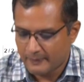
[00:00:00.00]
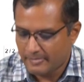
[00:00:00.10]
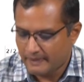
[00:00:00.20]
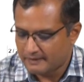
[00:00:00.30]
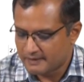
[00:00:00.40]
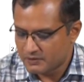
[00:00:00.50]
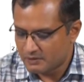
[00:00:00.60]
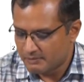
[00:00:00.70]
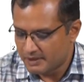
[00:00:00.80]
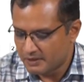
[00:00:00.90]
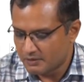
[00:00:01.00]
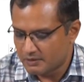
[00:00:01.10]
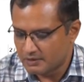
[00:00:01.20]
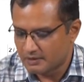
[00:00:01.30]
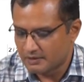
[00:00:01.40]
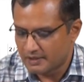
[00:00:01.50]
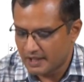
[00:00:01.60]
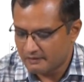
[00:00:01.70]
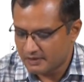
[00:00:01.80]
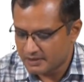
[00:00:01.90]
and this will be your
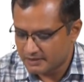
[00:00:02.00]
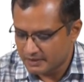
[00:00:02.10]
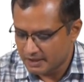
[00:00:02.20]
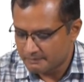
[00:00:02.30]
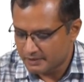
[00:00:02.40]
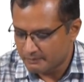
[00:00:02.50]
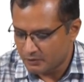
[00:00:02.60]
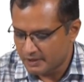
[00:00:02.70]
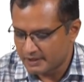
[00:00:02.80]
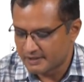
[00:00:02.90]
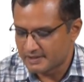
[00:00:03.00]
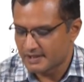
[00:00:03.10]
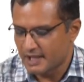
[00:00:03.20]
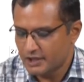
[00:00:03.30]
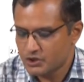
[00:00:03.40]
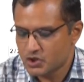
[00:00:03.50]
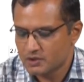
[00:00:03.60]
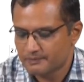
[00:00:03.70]
average enthalpy. I am calling it as H.